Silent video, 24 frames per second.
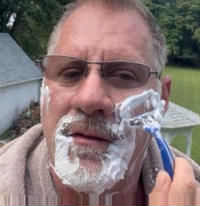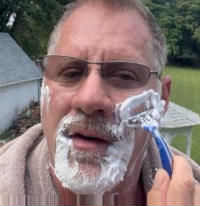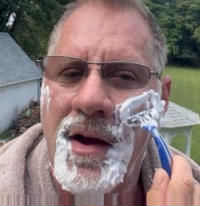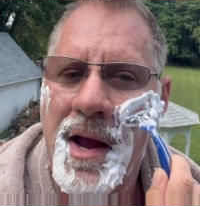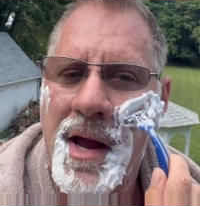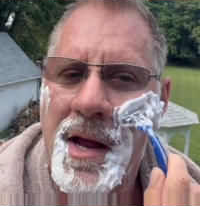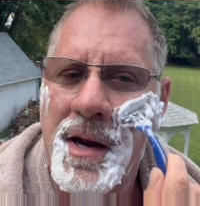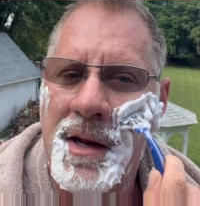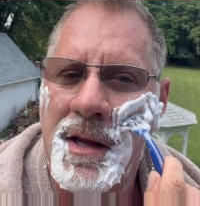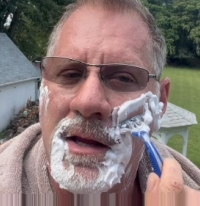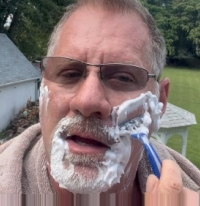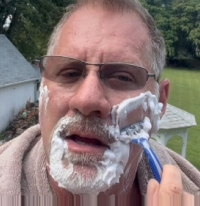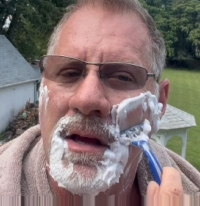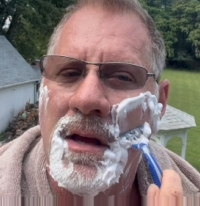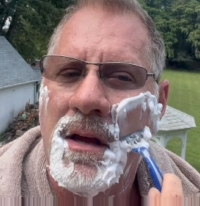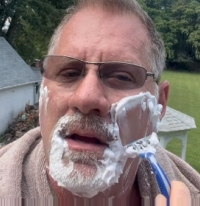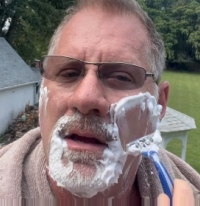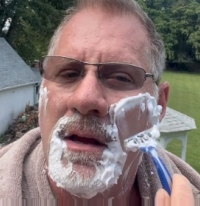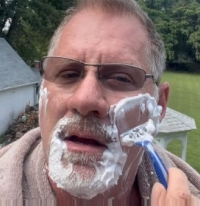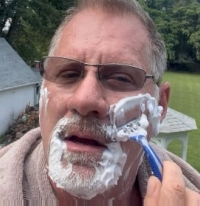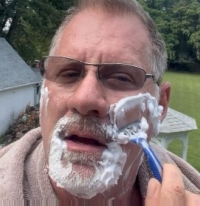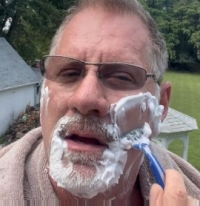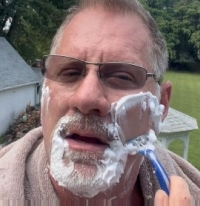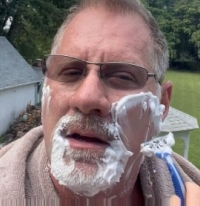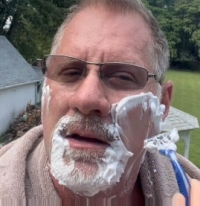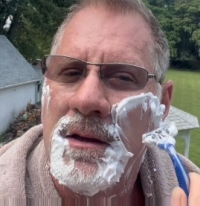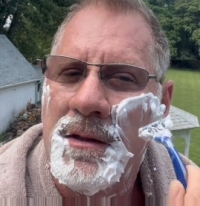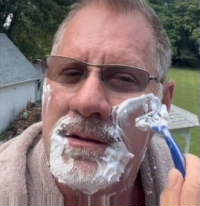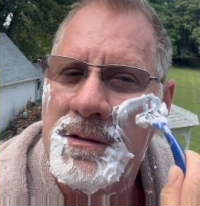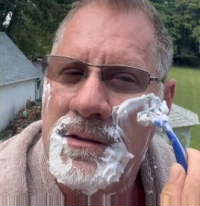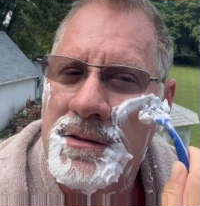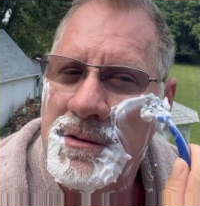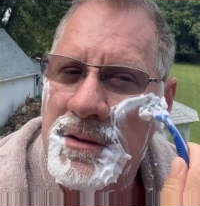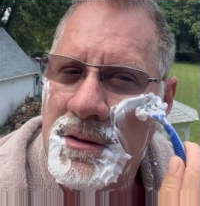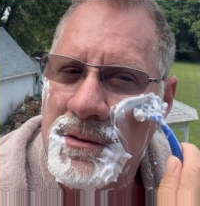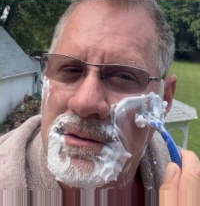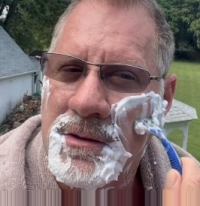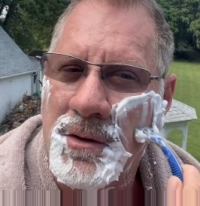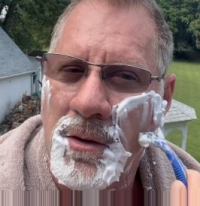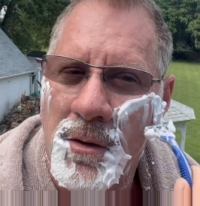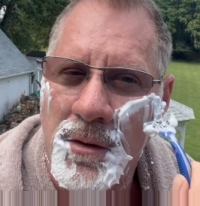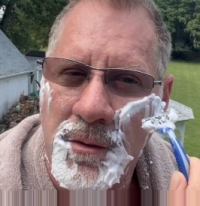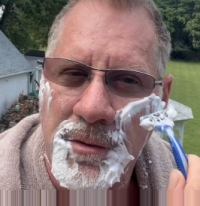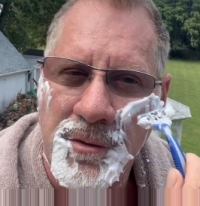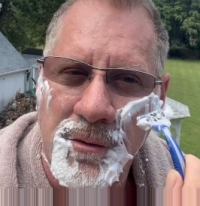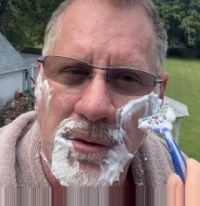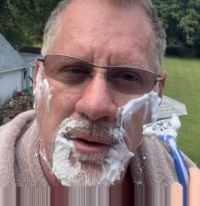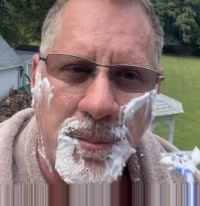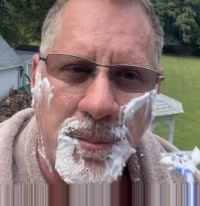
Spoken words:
handy, she starts going through her